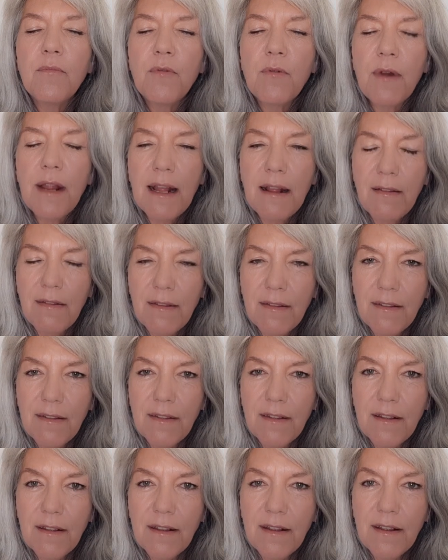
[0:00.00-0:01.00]
Breathe.
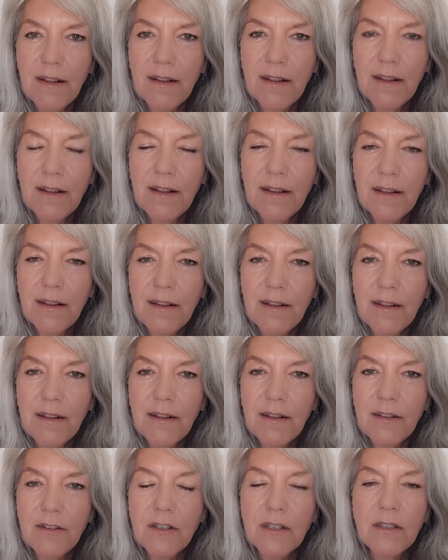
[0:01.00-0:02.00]

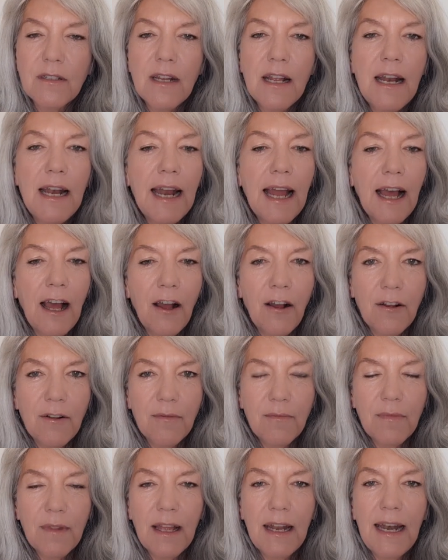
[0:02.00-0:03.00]
Just allow
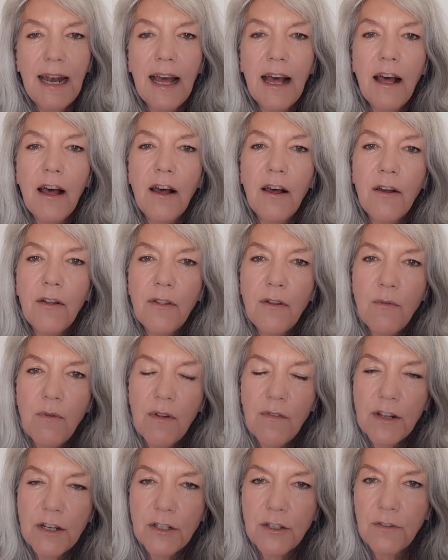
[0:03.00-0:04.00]
the
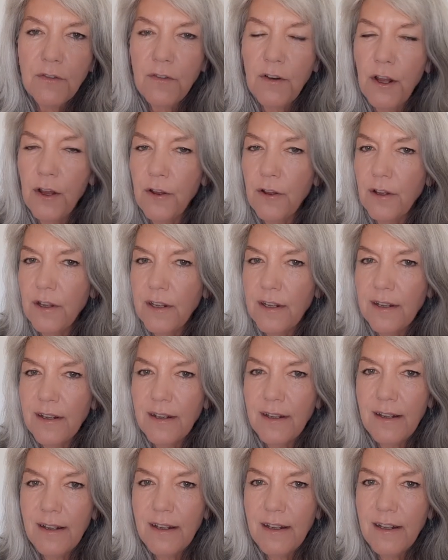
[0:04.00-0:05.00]
river to flow,
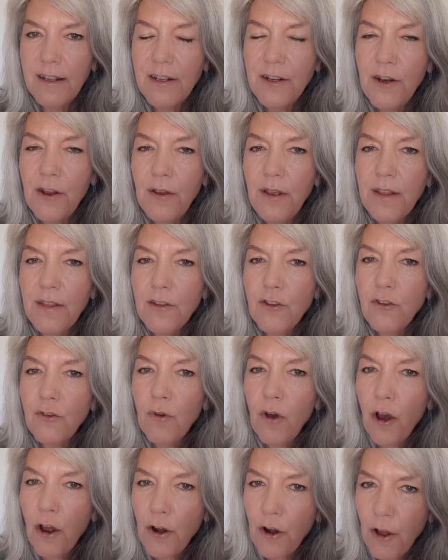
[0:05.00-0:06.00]
knowing that
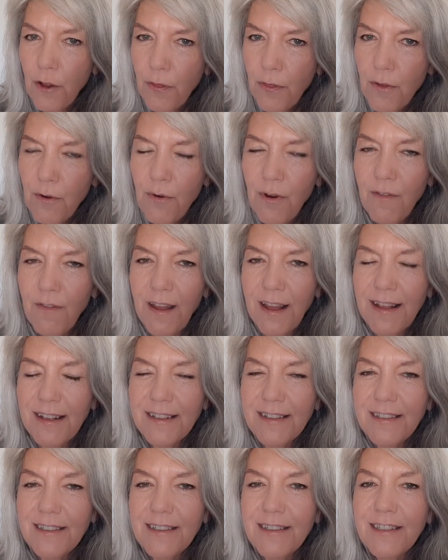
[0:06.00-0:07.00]
you are not the river.
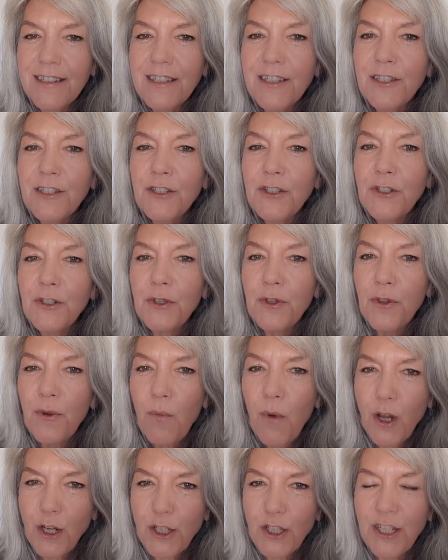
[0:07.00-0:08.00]
You're the
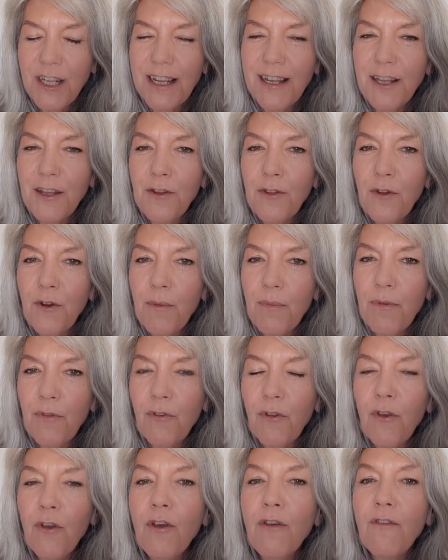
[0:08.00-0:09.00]
watcher. You're the
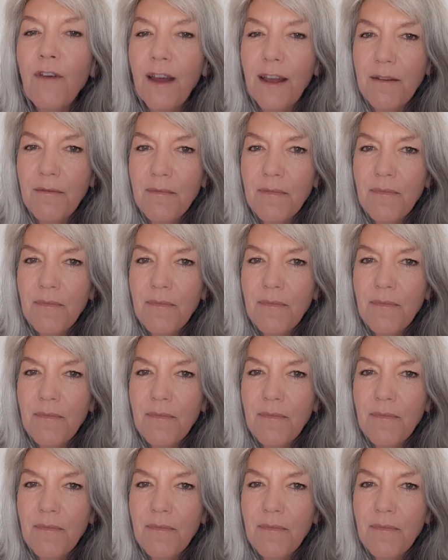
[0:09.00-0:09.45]
observer.